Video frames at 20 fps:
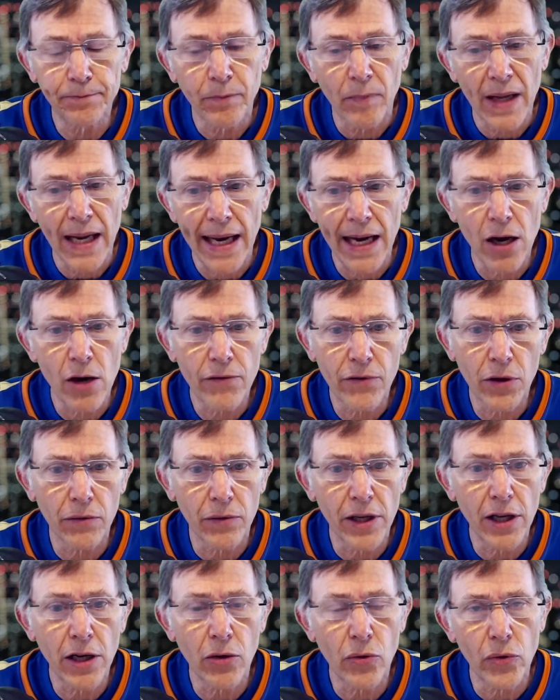However,
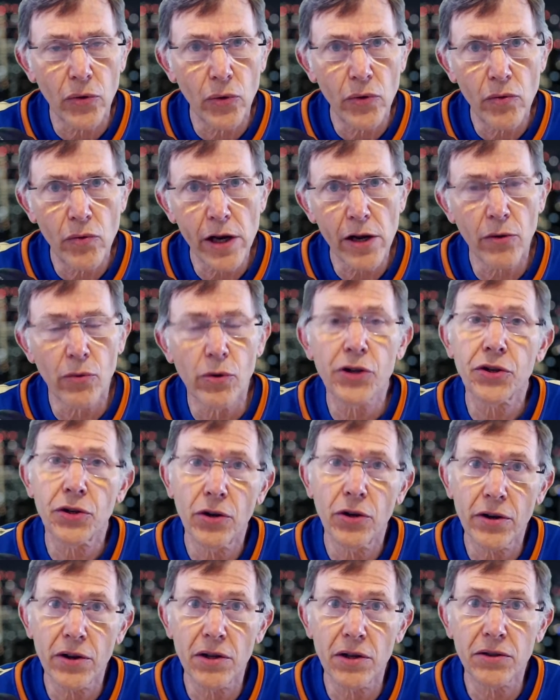we wanted to
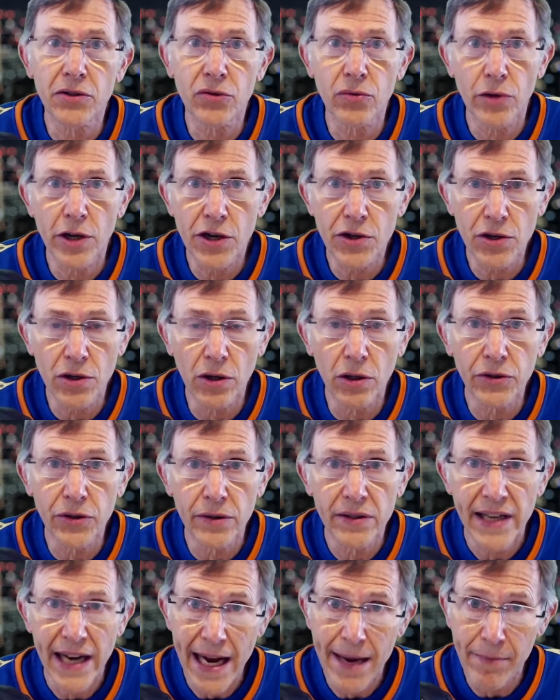return to the traditional
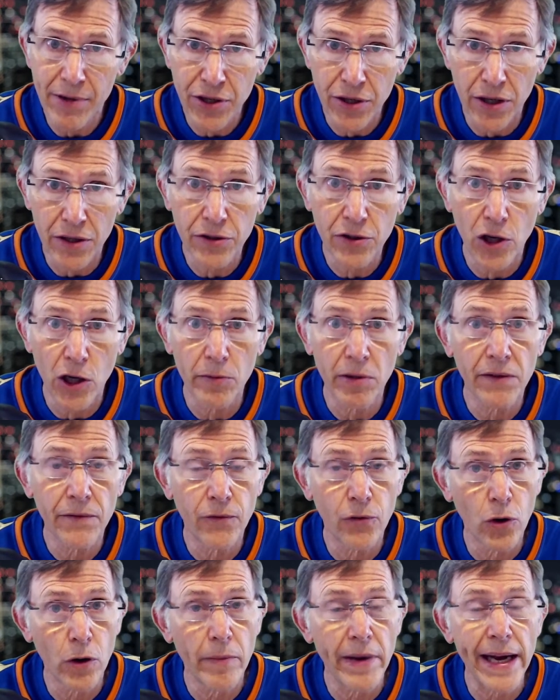Time Machine tournament
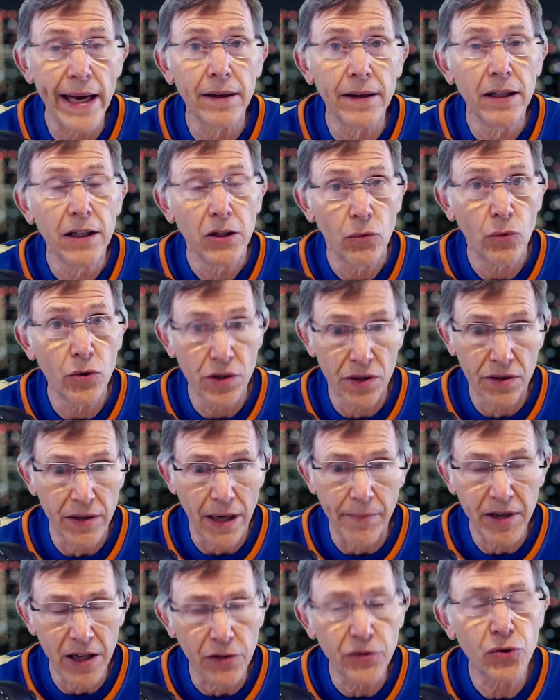format, which is,
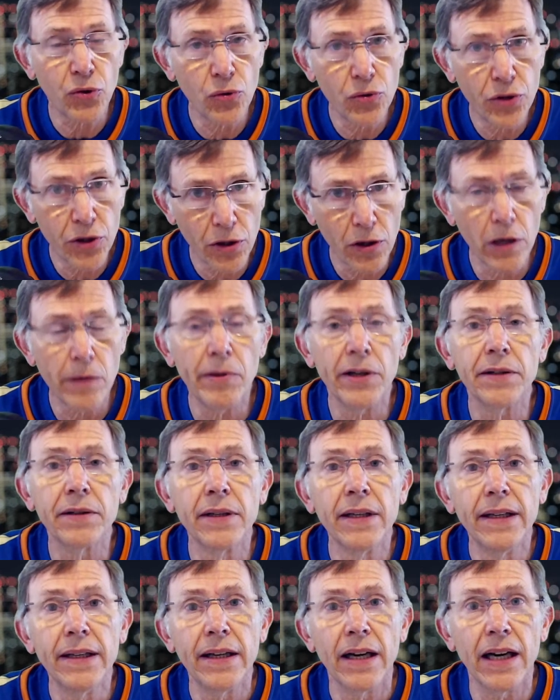a true tournament
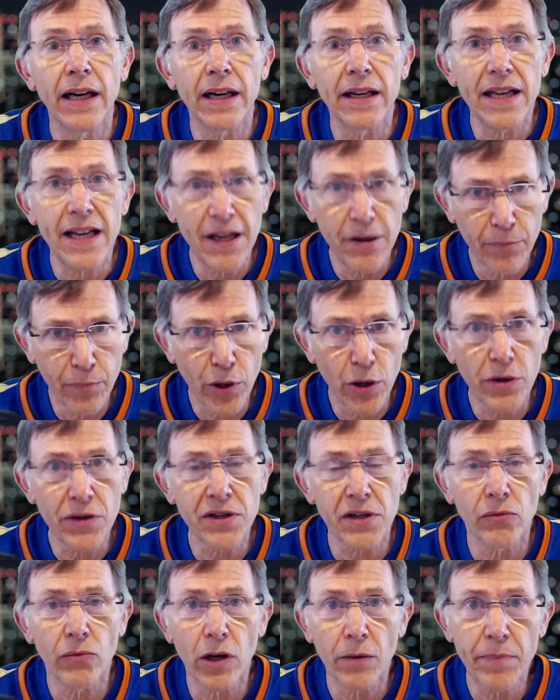in
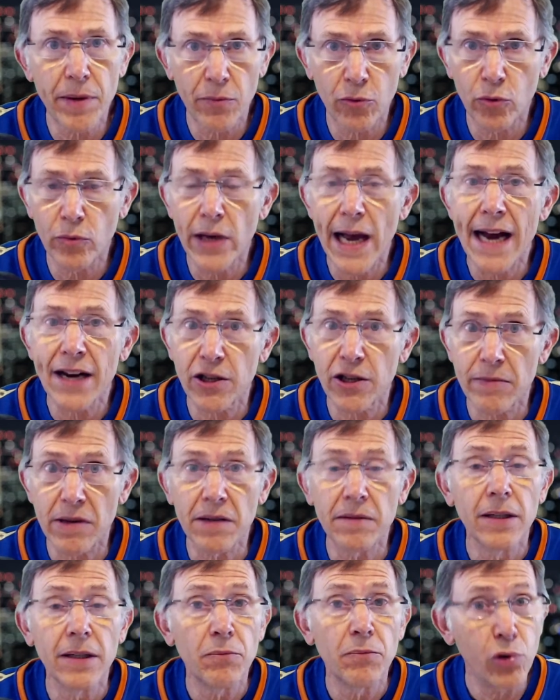person where people will actually
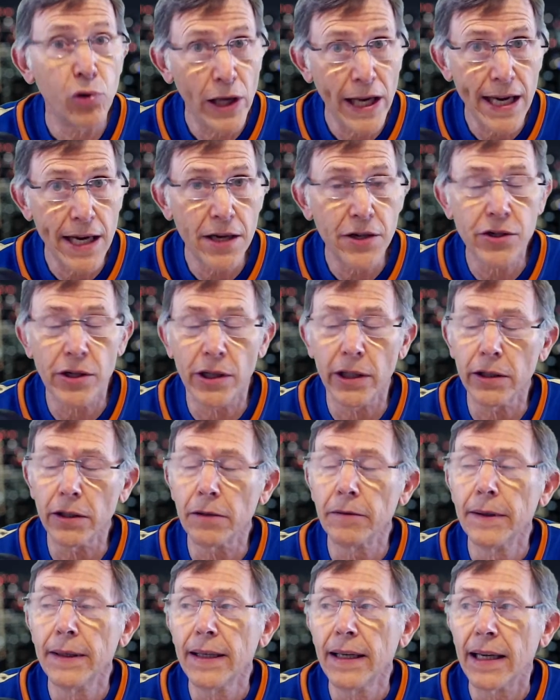be playing each other.
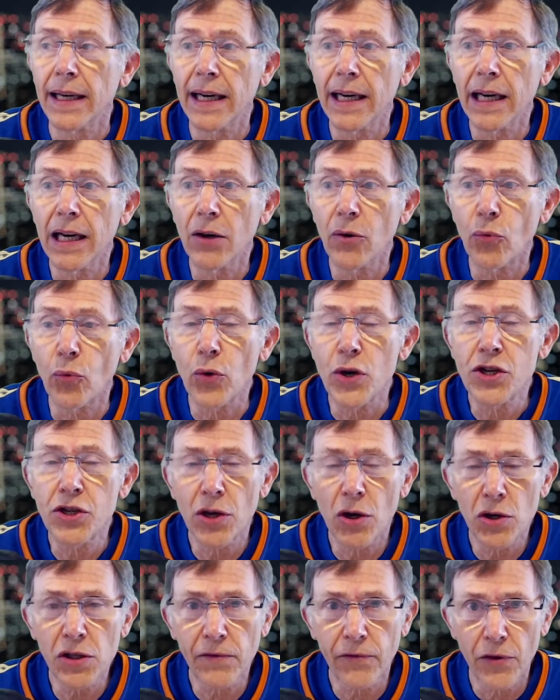We
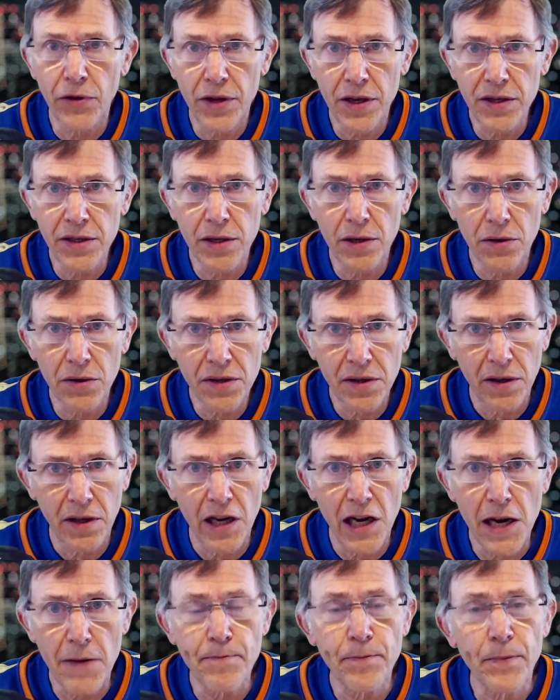chose for this year's
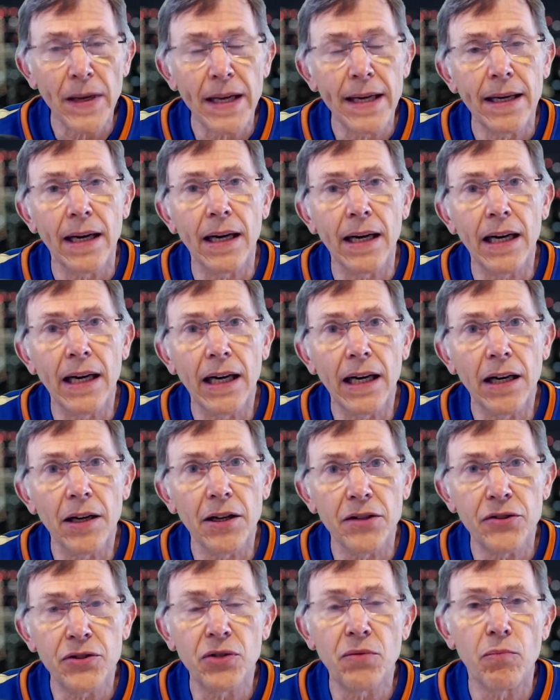theme,
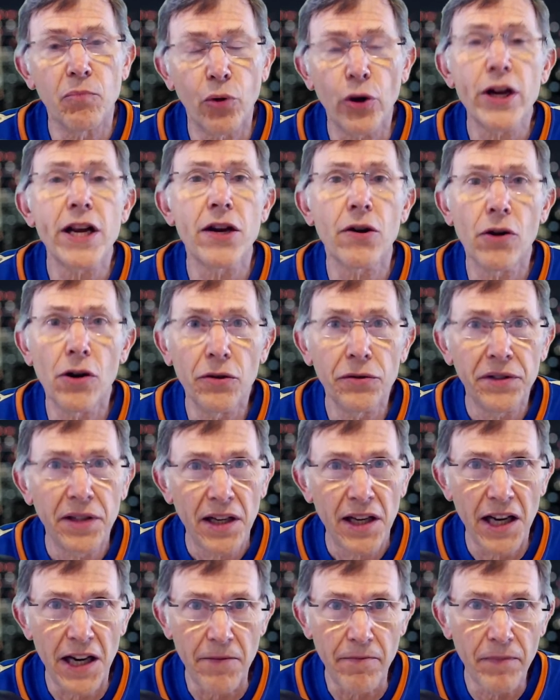bring your own
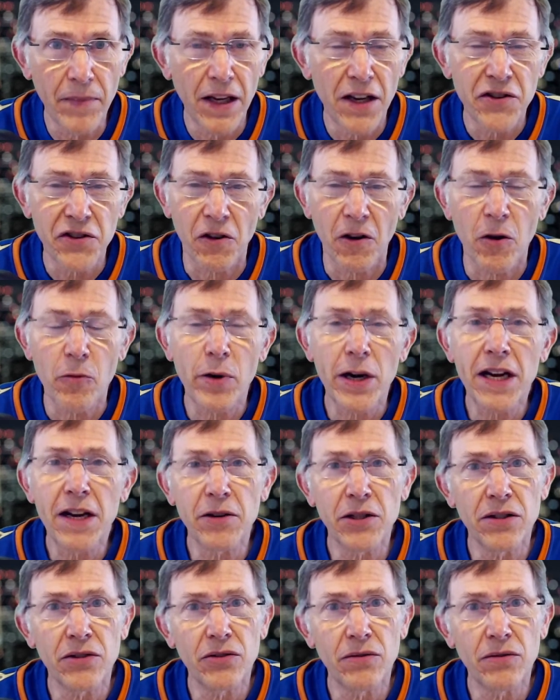team. So everybody